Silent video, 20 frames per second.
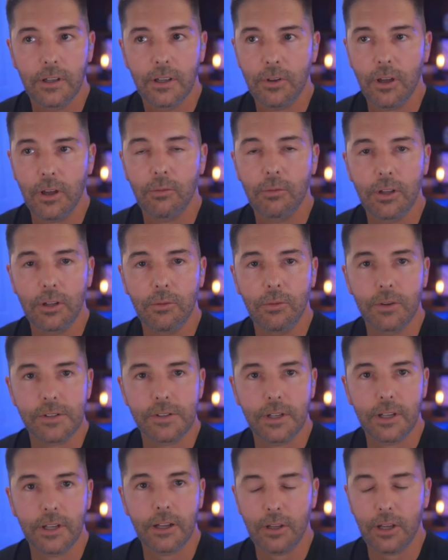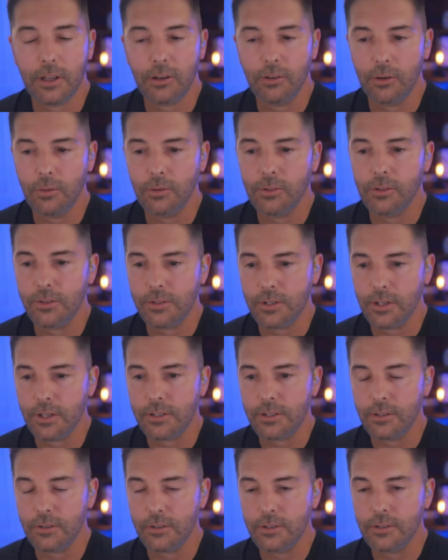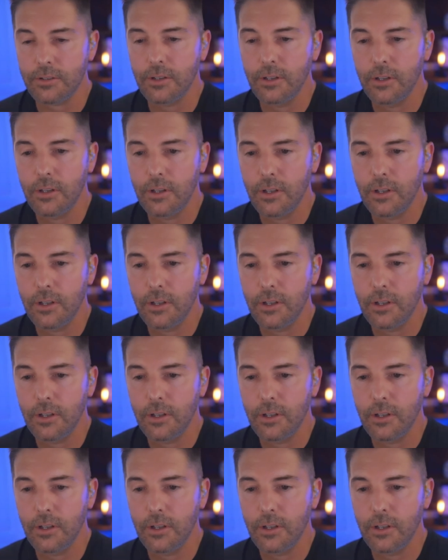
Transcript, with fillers: No, really well said. I agree with those answers.